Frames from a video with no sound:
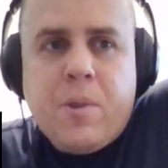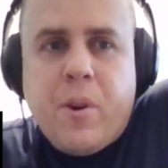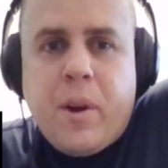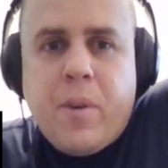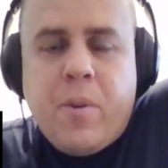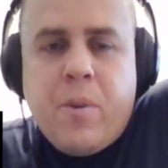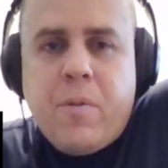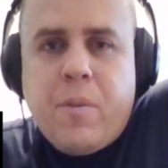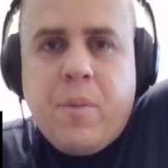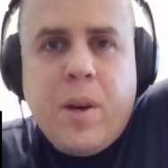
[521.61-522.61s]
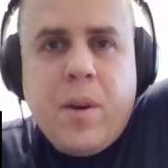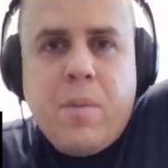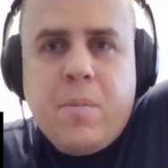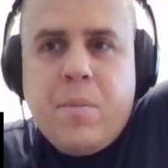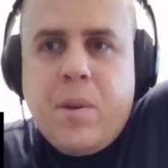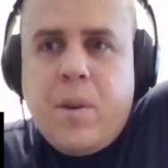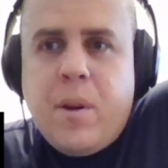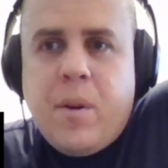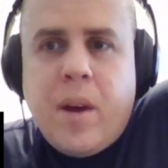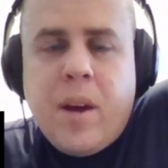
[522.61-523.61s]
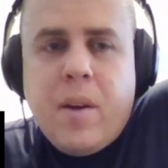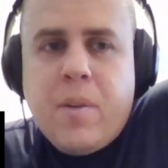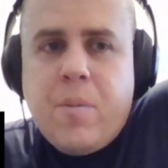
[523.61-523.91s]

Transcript: great quote from him, hey,